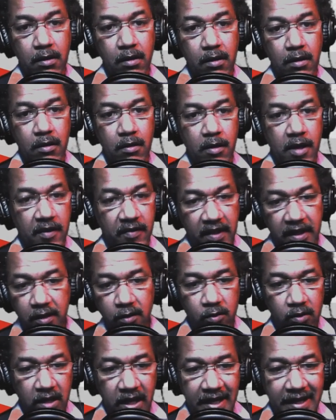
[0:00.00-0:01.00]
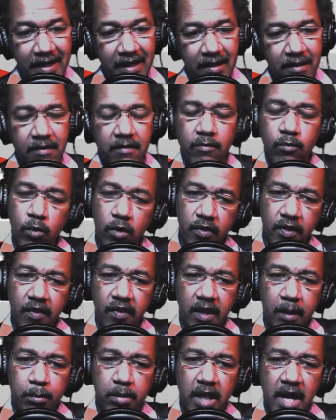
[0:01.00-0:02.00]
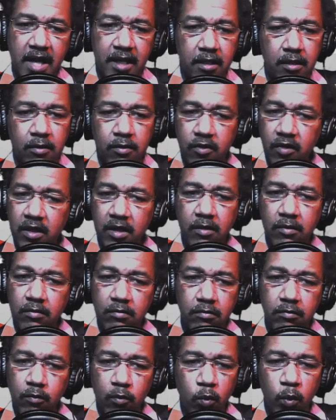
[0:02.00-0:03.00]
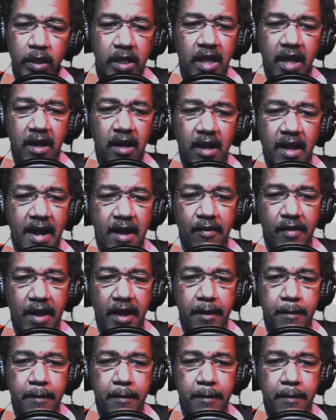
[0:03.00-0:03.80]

and they don't like it, well, then they block you. See, we can't allow that.